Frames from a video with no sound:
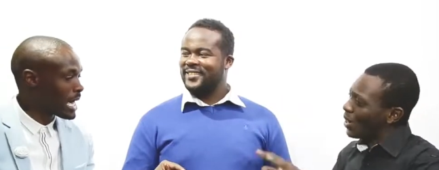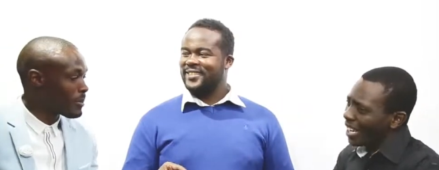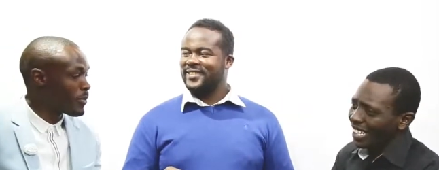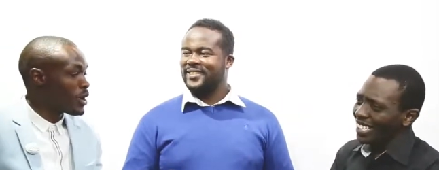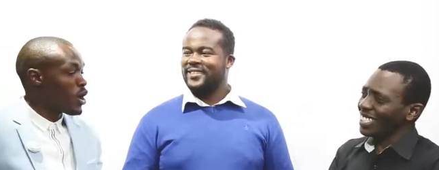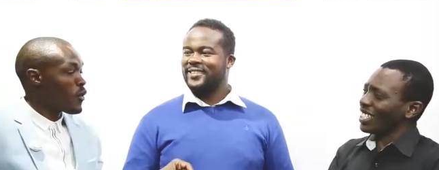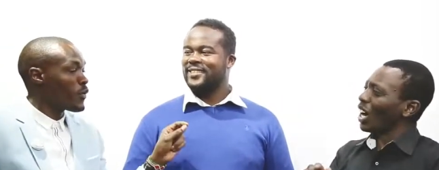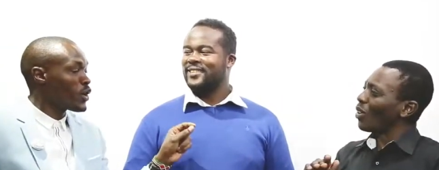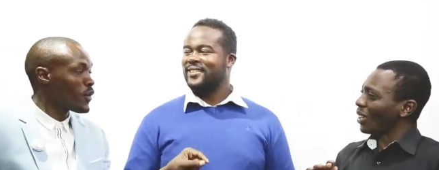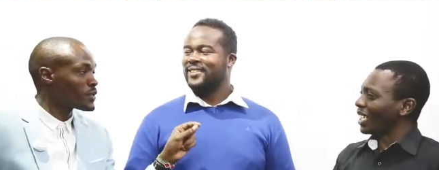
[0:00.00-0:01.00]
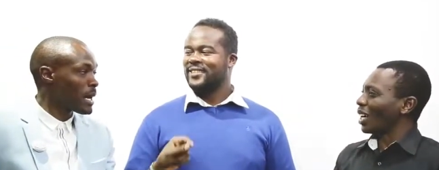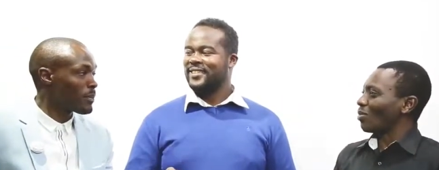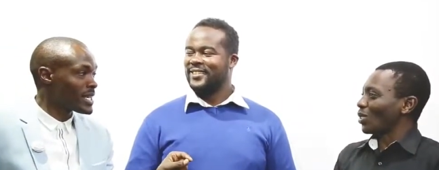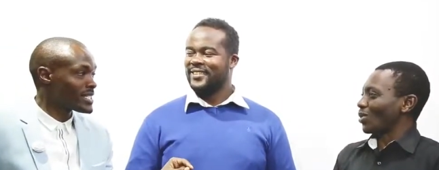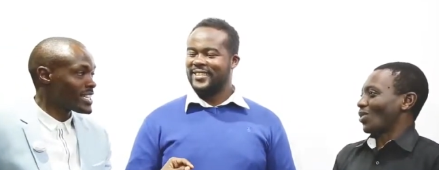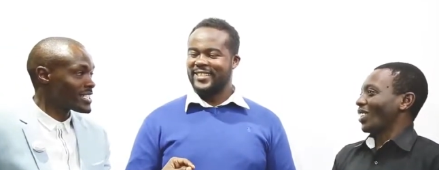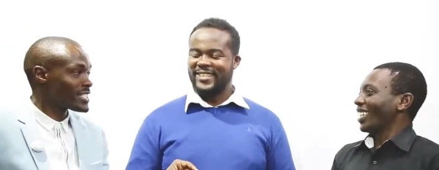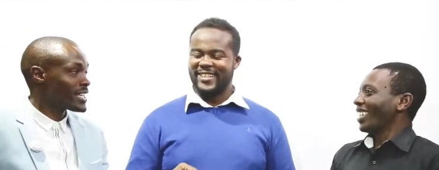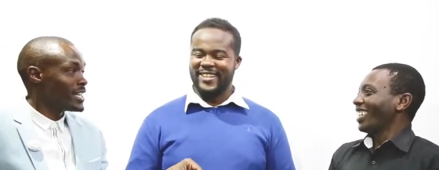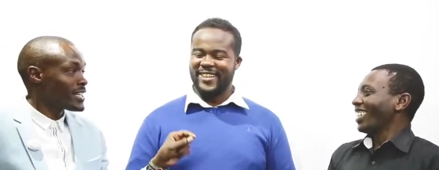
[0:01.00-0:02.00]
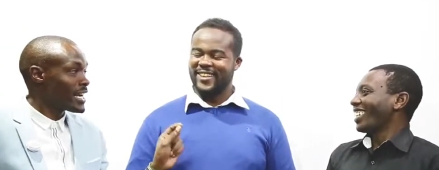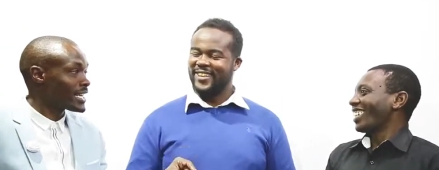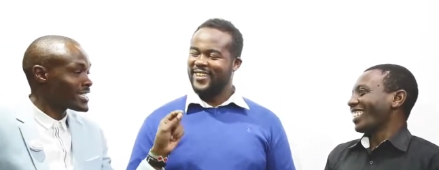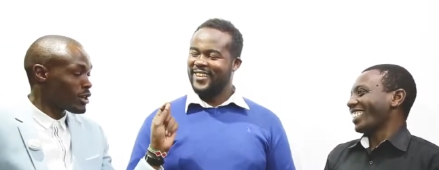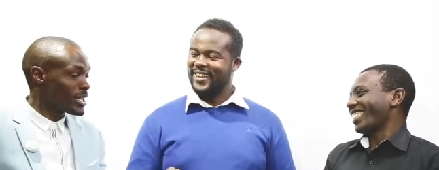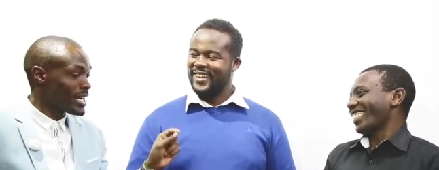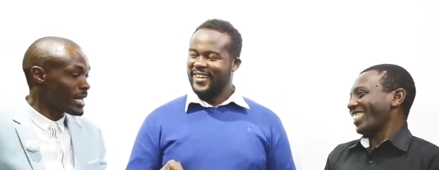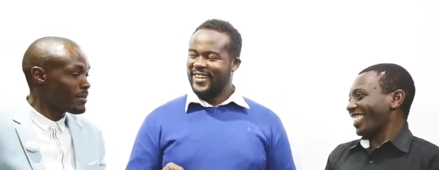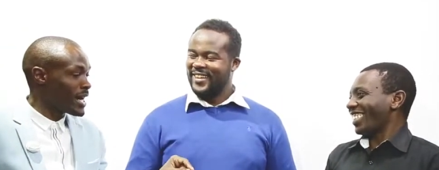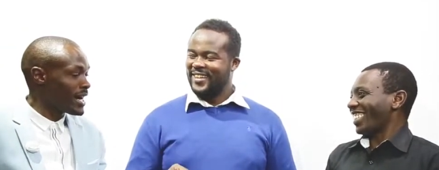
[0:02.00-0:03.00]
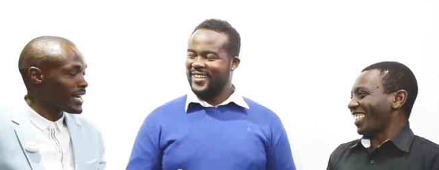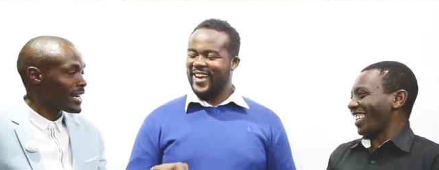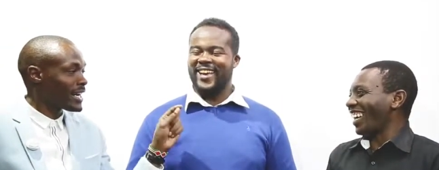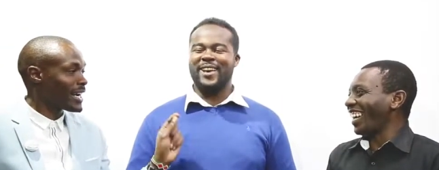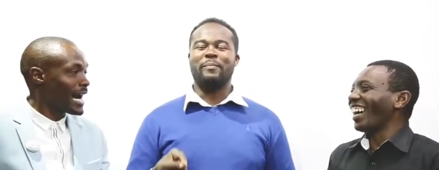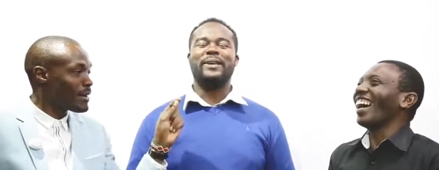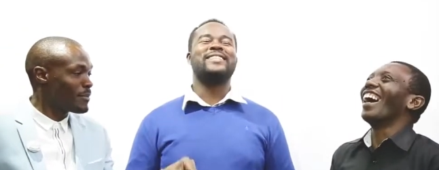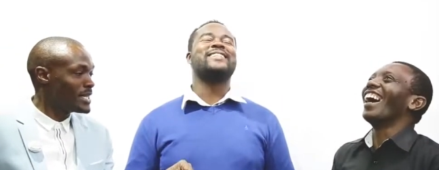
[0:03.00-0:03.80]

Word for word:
Speaker 1: Cup full of surprises that Saudi Arabia can